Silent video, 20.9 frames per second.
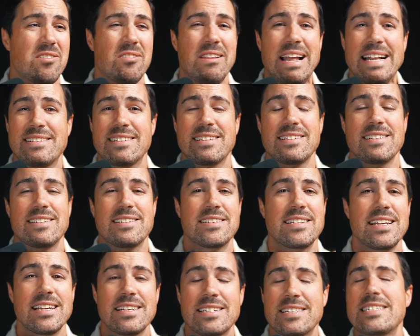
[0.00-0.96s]
less than
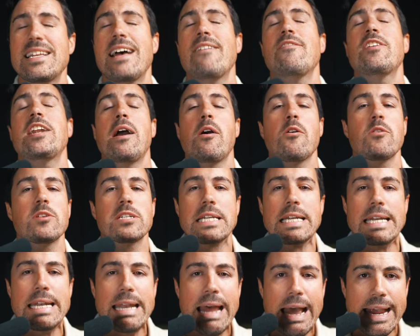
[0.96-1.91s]
six, seven hours a
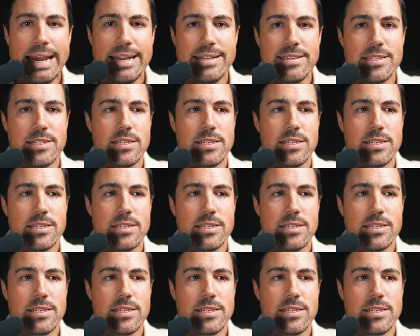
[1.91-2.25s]
night.